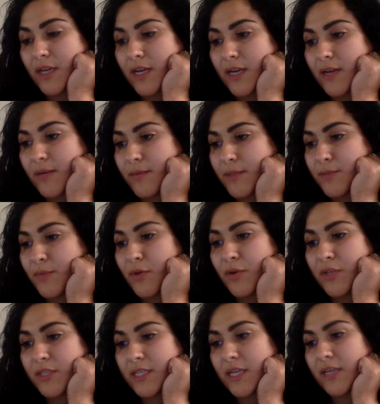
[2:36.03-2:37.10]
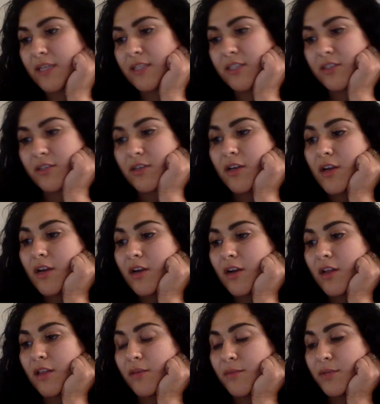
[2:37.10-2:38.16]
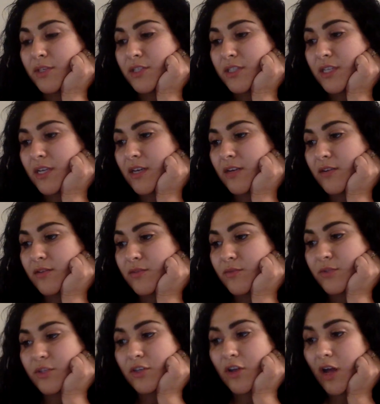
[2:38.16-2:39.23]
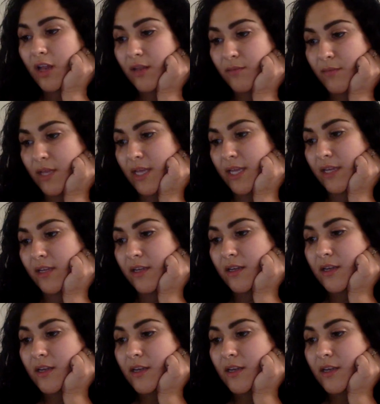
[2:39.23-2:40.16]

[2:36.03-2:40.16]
It's broken down into columnar cells, which are column-like,